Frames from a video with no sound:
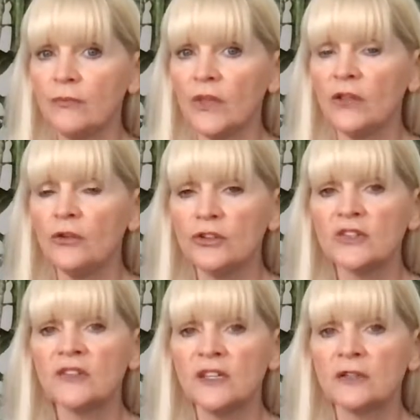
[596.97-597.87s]
You
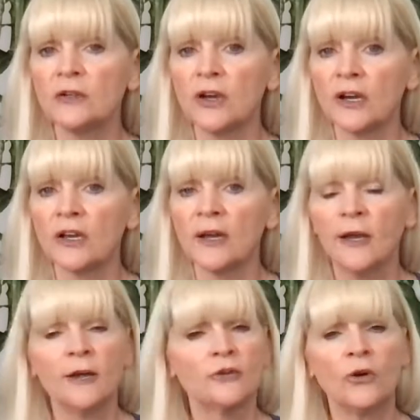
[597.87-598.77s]
just need to look.
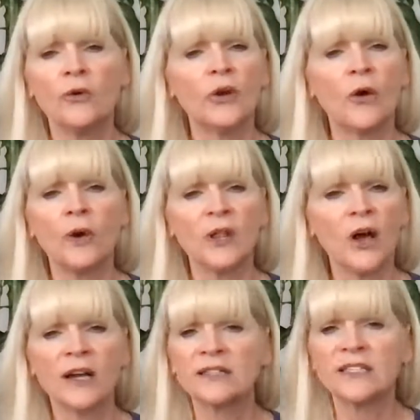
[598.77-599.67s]
Don't go
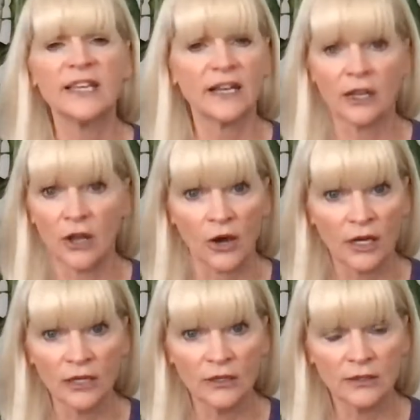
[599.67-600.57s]
along to get
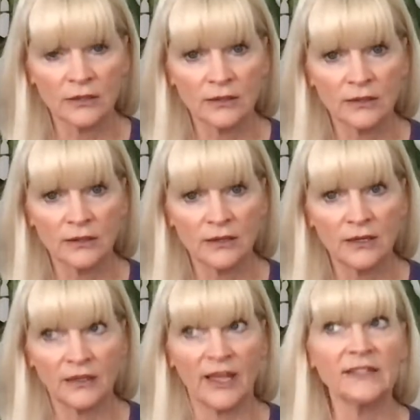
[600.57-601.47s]
along.
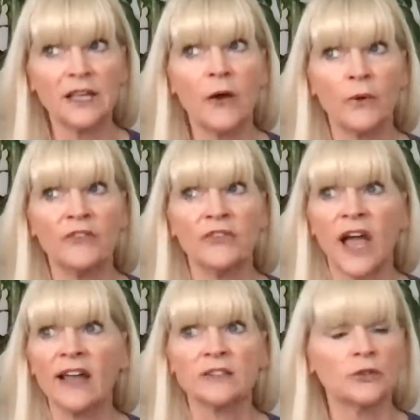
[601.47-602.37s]
That's how we've
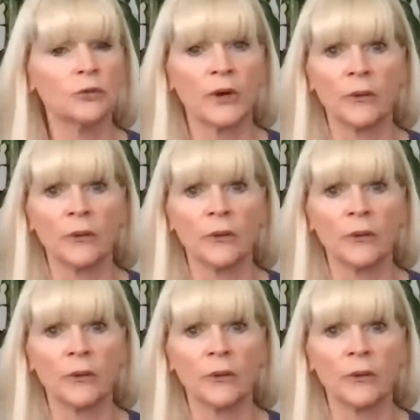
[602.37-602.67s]
gotten to where